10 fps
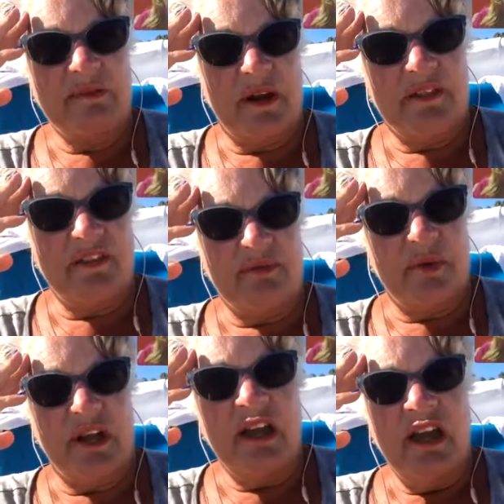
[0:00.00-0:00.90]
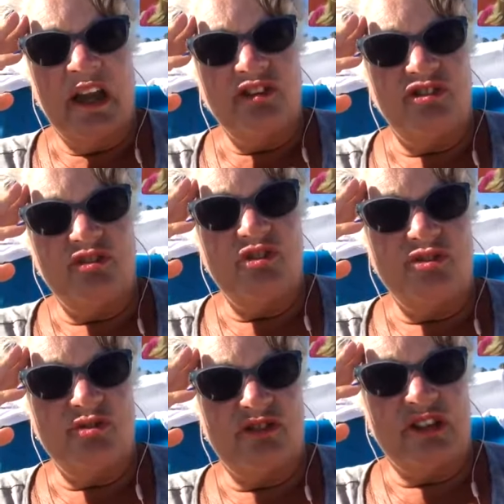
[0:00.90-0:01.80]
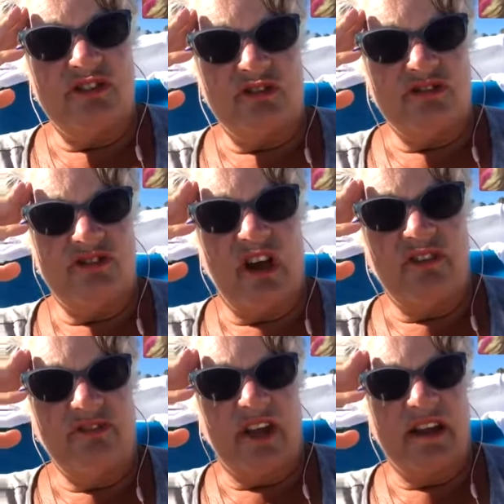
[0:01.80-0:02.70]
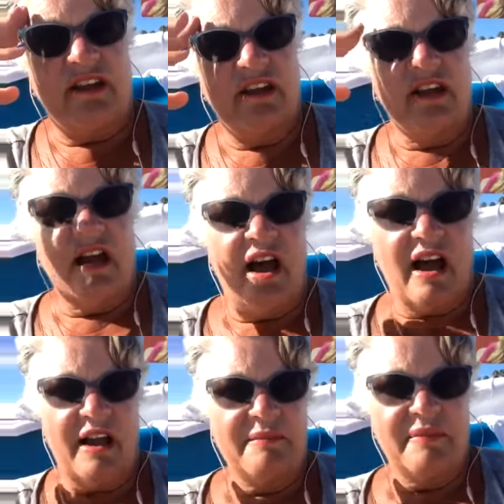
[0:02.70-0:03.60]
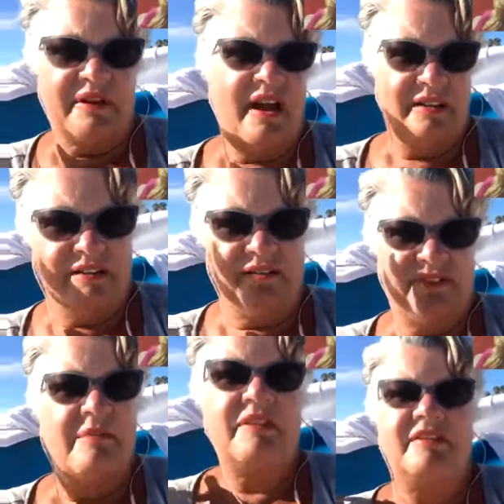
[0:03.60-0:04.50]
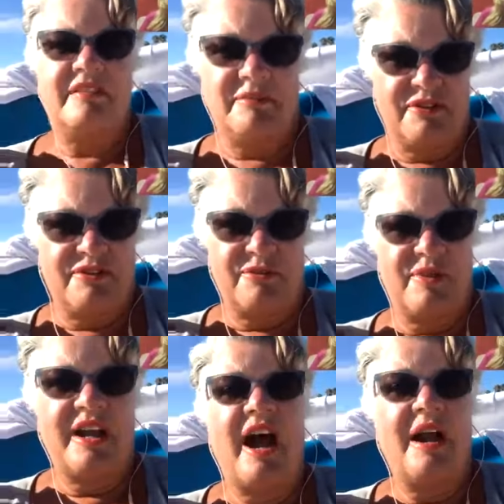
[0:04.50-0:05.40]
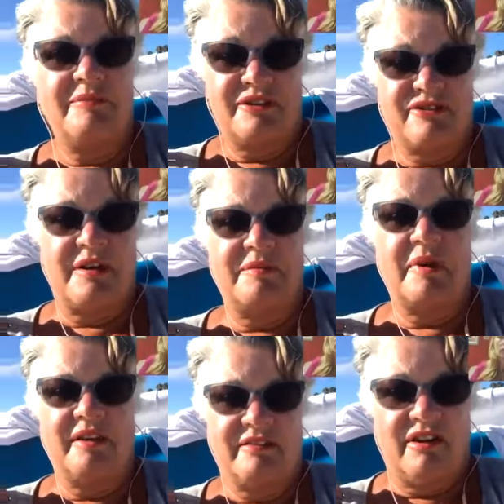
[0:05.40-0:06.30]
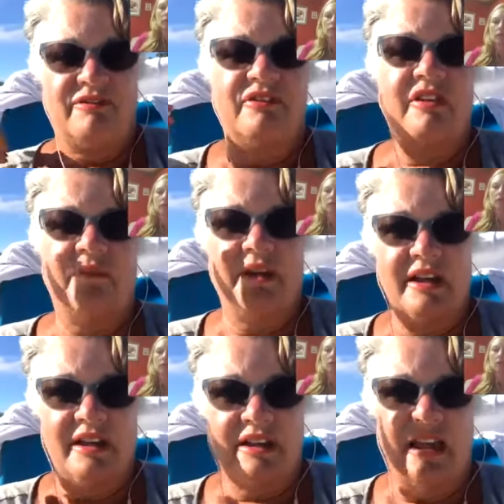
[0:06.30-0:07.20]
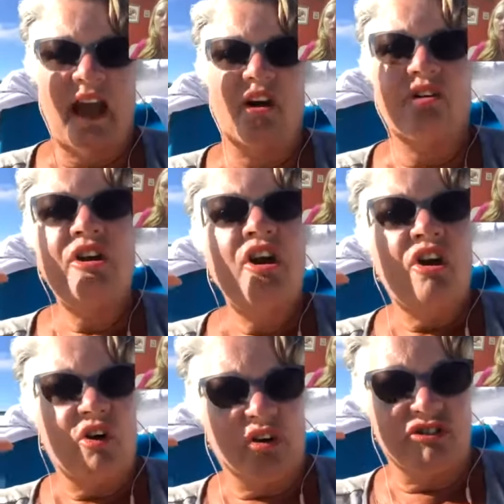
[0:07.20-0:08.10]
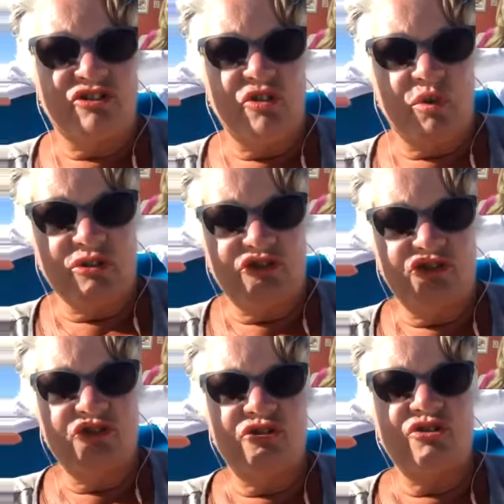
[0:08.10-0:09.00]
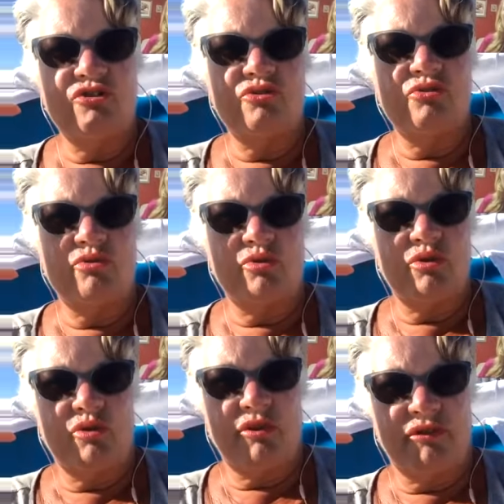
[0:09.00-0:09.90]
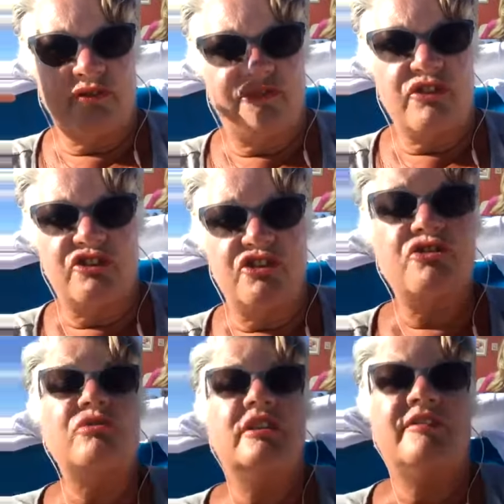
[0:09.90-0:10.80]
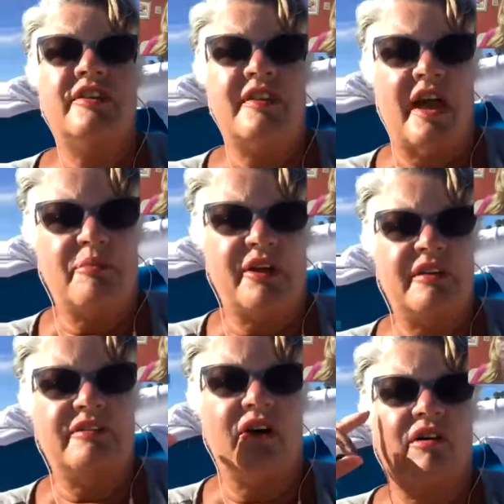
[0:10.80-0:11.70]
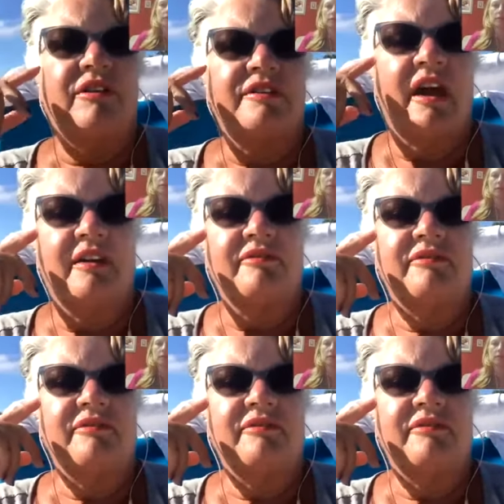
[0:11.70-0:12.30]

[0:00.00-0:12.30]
about it this way. Do you see yourself like I'm kind of something similar to the way I'm describing myself as coming in and out, or or do you live in that place all the time?